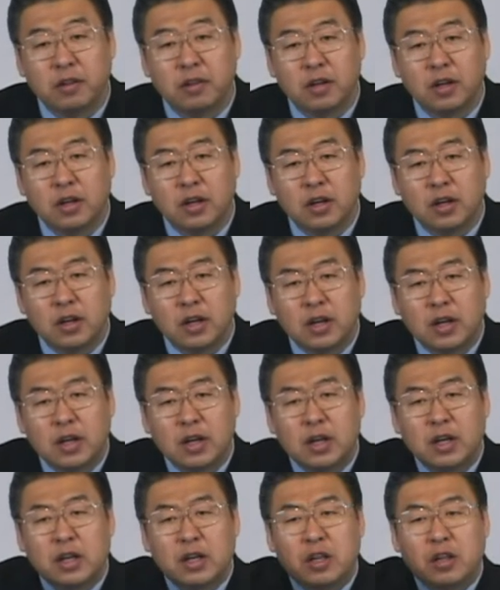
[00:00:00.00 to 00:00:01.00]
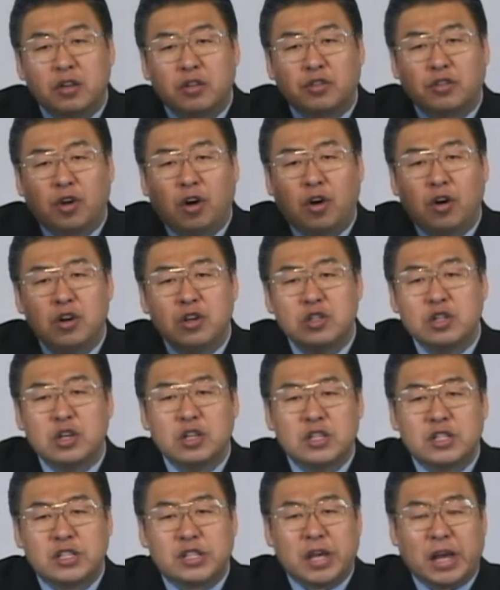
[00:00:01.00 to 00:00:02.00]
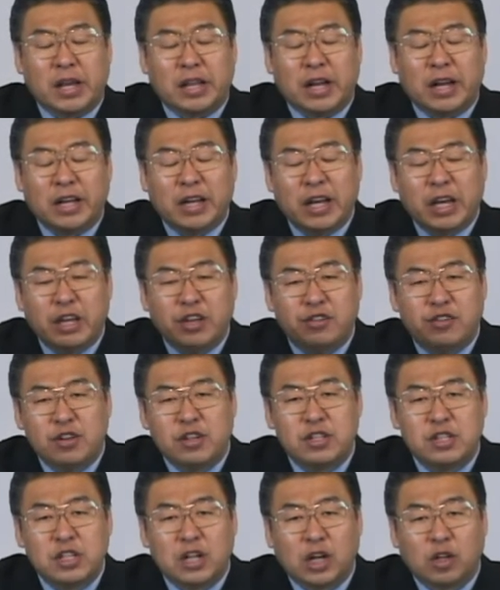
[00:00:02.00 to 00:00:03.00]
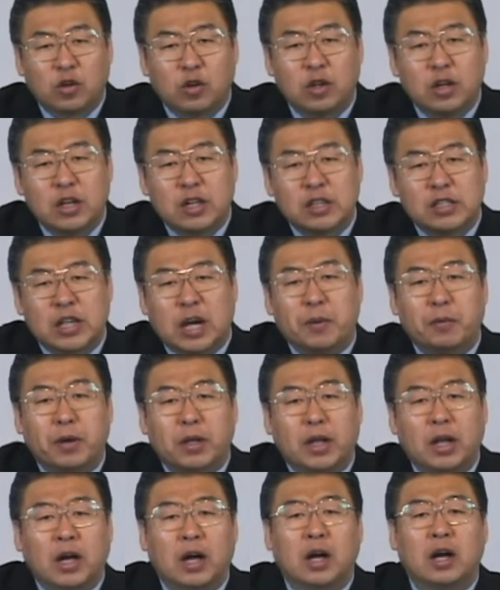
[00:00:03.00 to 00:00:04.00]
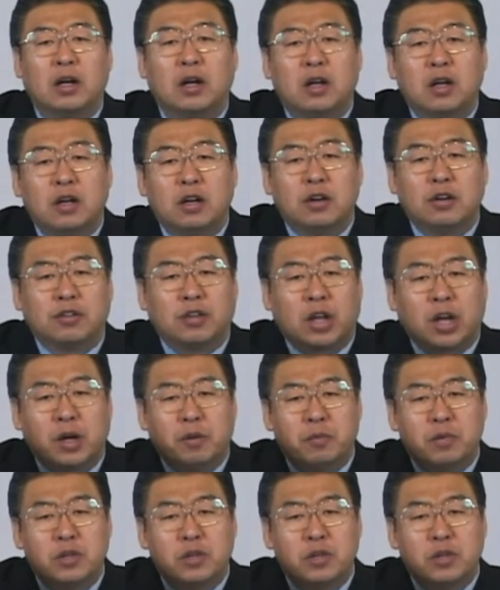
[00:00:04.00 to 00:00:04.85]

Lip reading: Believers must not fight with one another.